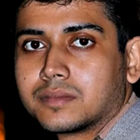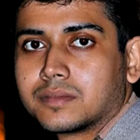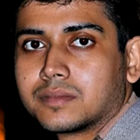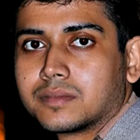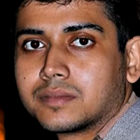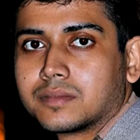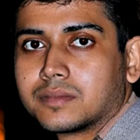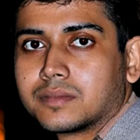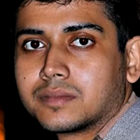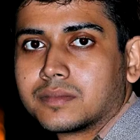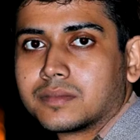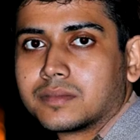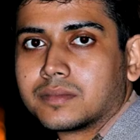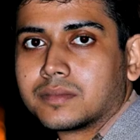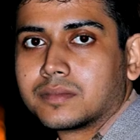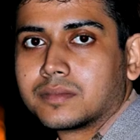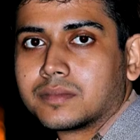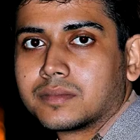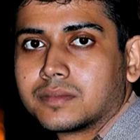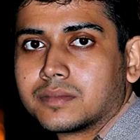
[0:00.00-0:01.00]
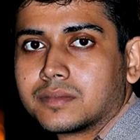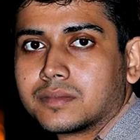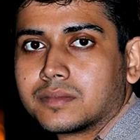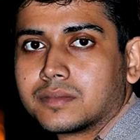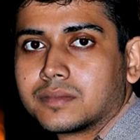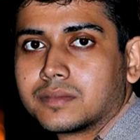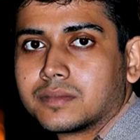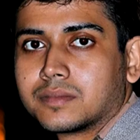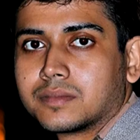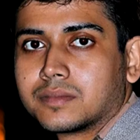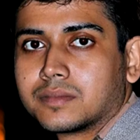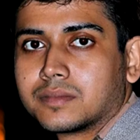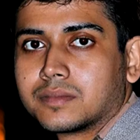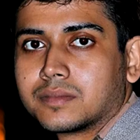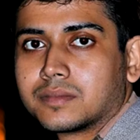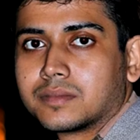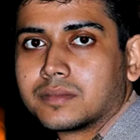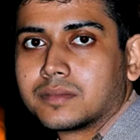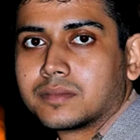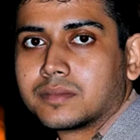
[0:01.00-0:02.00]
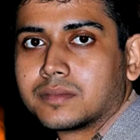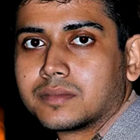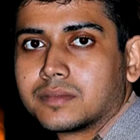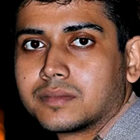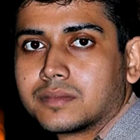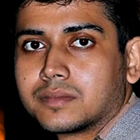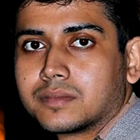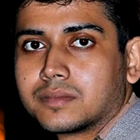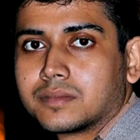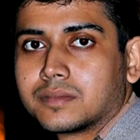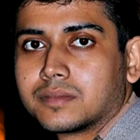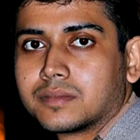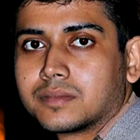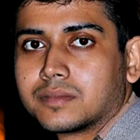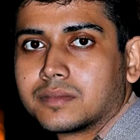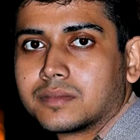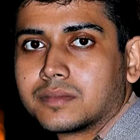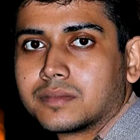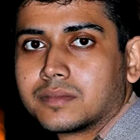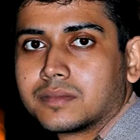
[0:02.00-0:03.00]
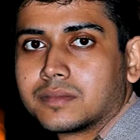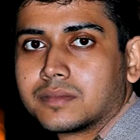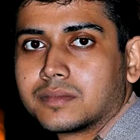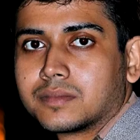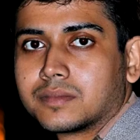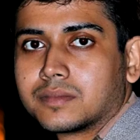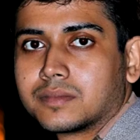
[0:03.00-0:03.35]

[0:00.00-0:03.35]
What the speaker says: No words are spoken by the person on screen.